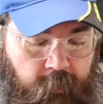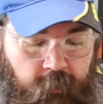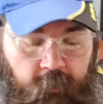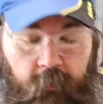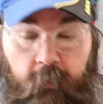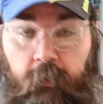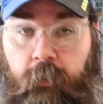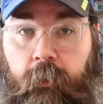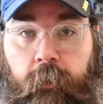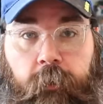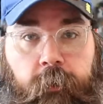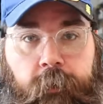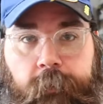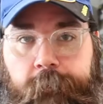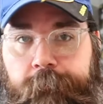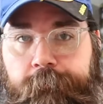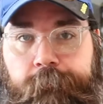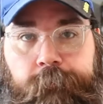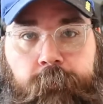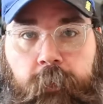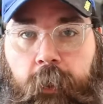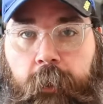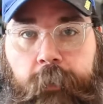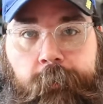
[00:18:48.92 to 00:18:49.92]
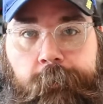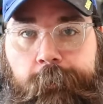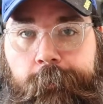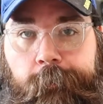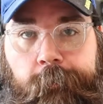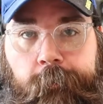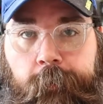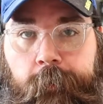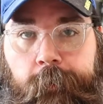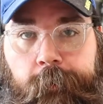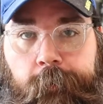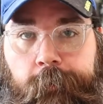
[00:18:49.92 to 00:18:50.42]
Or go to, I don't
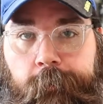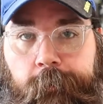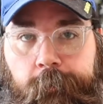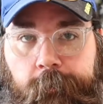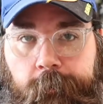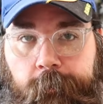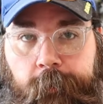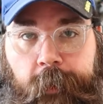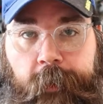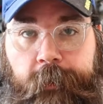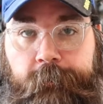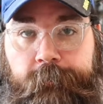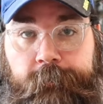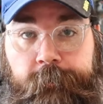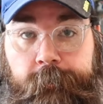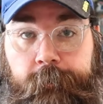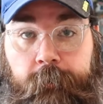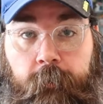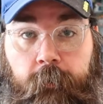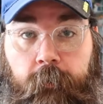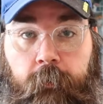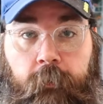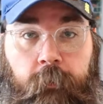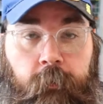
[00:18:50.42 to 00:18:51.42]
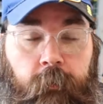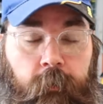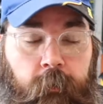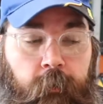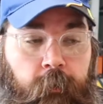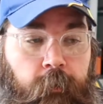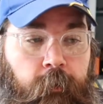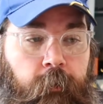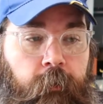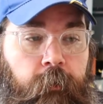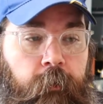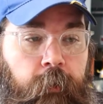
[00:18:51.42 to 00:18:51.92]
know, a local craft store,
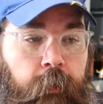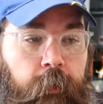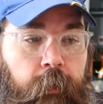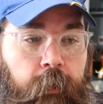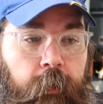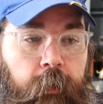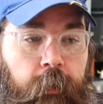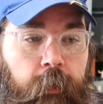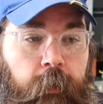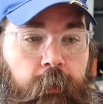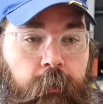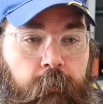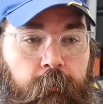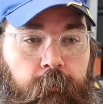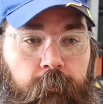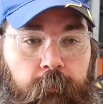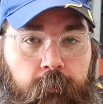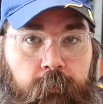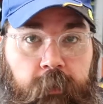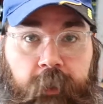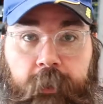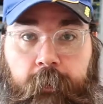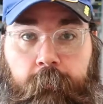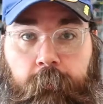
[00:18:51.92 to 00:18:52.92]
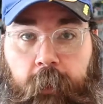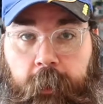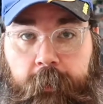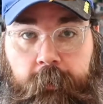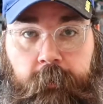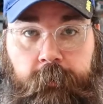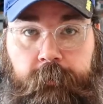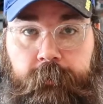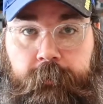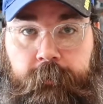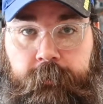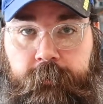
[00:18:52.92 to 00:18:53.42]
like
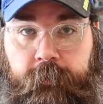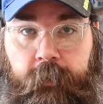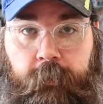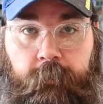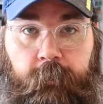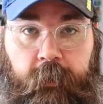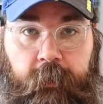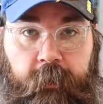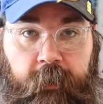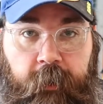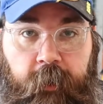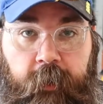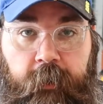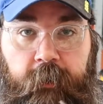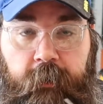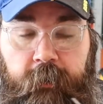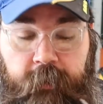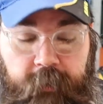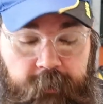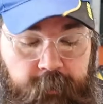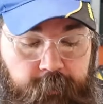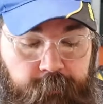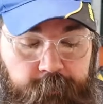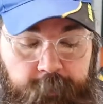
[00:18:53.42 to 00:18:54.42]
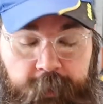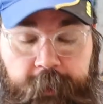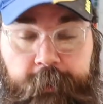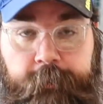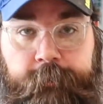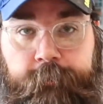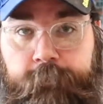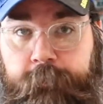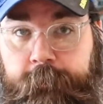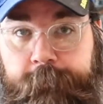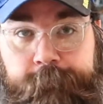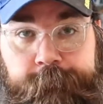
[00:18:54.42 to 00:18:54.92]
Michael's or something like that, and get some
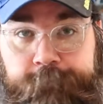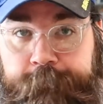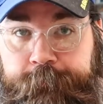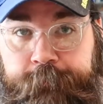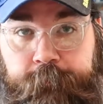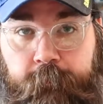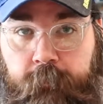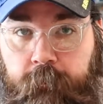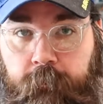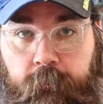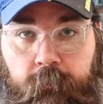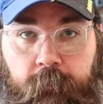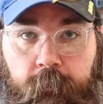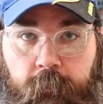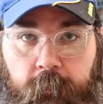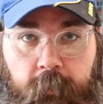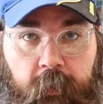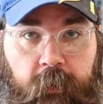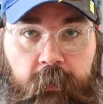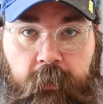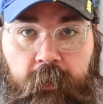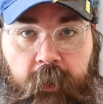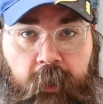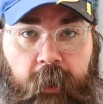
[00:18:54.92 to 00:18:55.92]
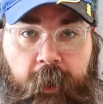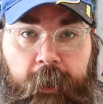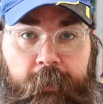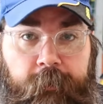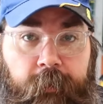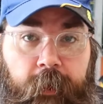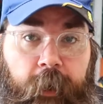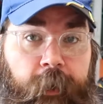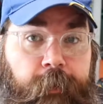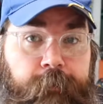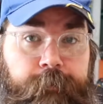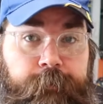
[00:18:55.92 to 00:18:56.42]
basswood.
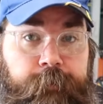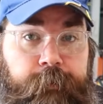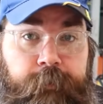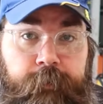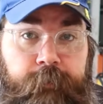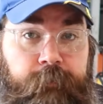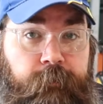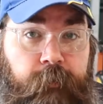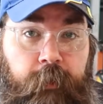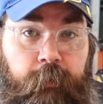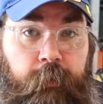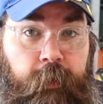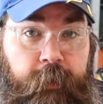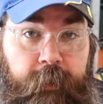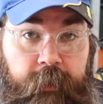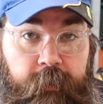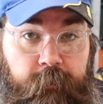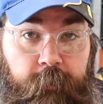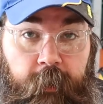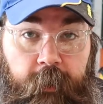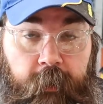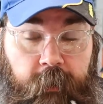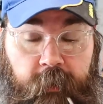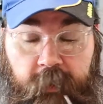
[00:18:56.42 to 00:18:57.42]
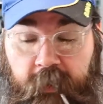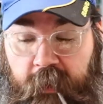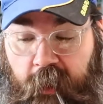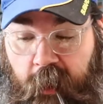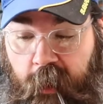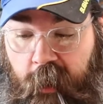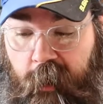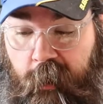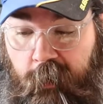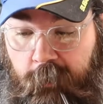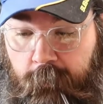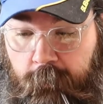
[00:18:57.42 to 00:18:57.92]
I'd just go on eBay and
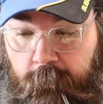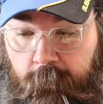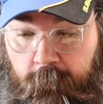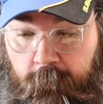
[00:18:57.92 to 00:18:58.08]
get it.